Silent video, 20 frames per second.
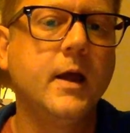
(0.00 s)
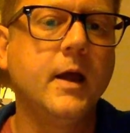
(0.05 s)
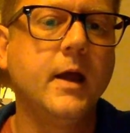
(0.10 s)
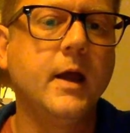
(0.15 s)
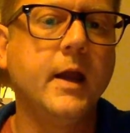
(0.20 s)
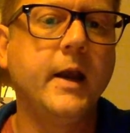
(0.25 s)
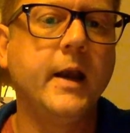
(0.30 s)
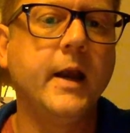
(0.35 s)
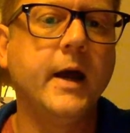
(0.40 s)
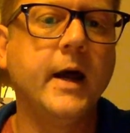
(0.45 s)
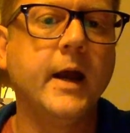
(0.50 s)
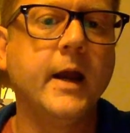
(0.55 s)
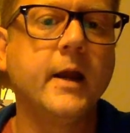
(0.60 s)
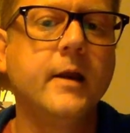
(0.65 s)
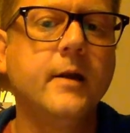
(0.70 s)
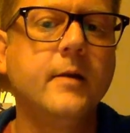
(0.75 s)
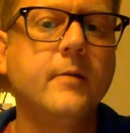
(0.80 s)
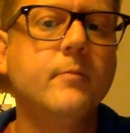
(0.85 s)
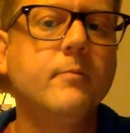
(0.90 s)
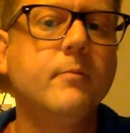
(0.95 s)
and
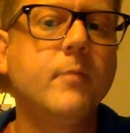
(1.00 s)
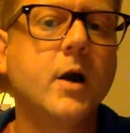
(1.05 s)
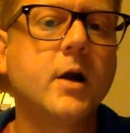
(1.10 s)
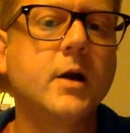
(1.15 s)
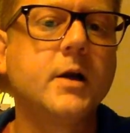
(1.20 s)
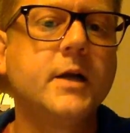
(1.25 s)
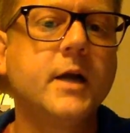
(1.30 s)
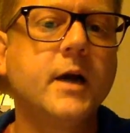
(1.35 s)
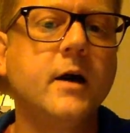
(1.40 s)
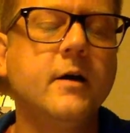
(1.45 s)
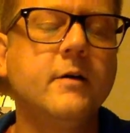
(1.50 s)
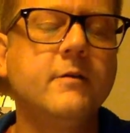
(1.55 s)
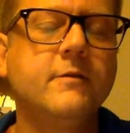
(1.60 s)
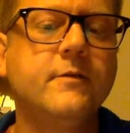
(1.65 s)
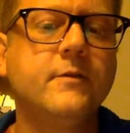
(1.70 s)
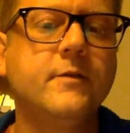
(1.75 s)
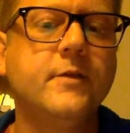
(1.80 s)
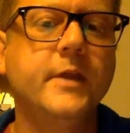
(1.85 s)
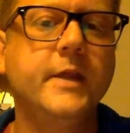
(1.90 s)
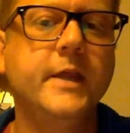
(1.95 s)
I marked
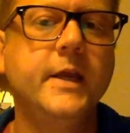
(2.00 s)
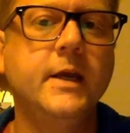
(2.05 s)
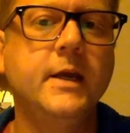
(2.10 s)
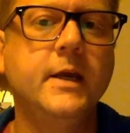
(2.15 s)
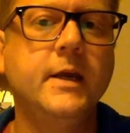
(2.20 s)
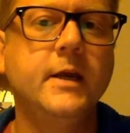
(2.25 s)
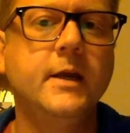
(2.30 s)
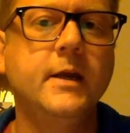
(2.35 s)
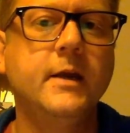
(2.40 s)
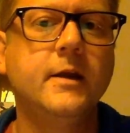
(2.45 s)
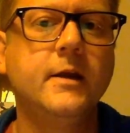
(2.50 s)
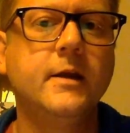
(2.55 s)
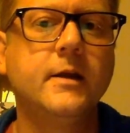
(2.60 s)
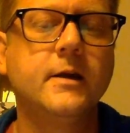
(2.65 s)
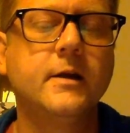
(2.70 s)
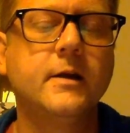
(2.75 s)
off the